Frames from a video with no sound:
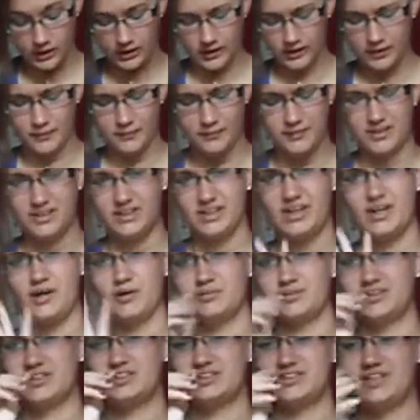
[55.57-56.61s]
um, it
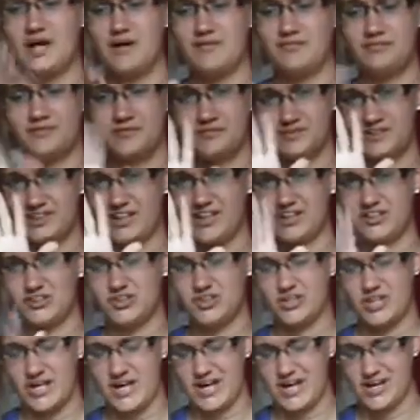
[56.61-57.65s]
helps it stop from
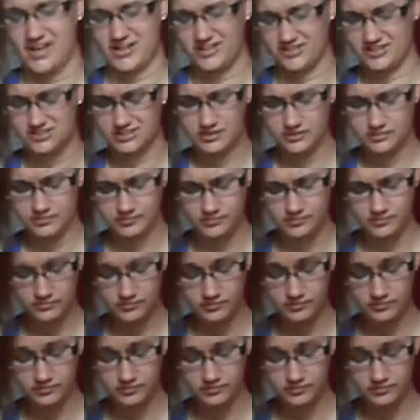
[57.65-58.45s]
sticking to your hands.